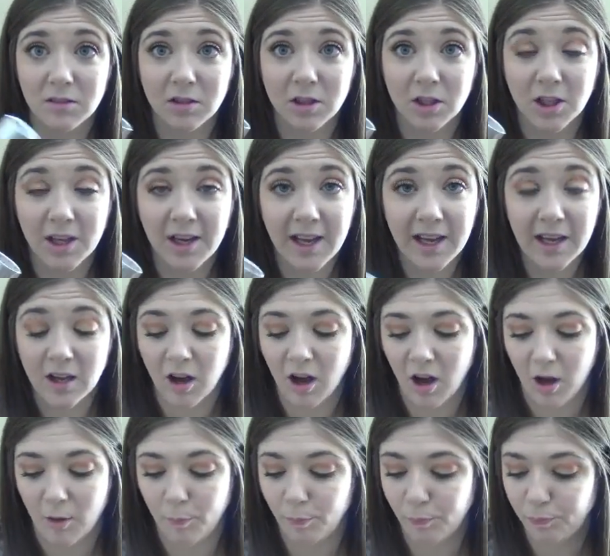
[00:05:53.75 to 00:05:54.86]
Clinique
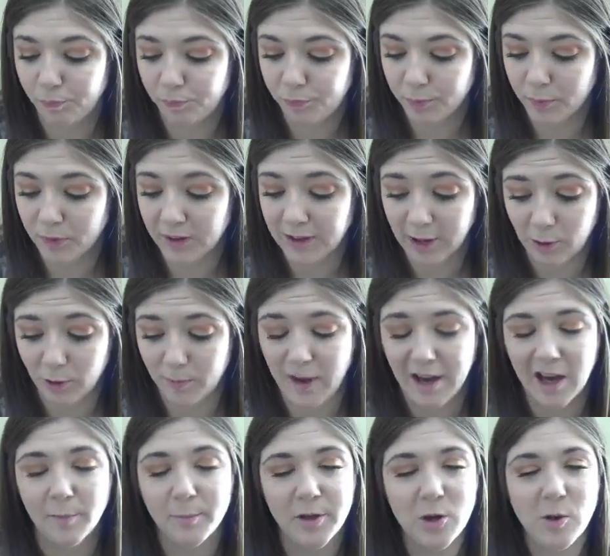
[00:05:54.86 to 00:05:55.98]
um, liquid
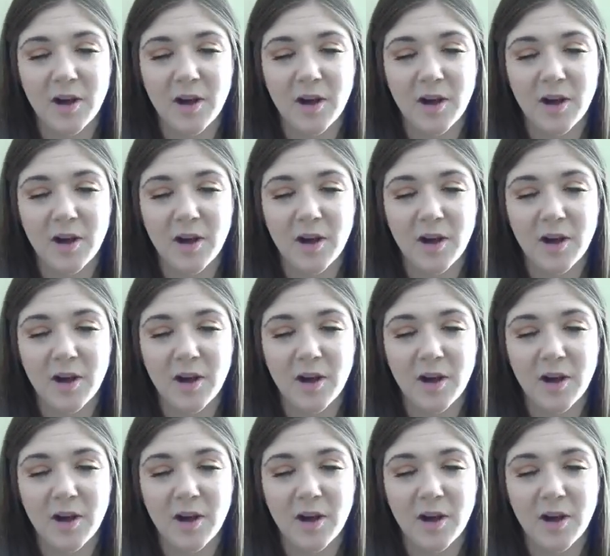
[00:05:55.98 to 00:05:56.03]
makeup.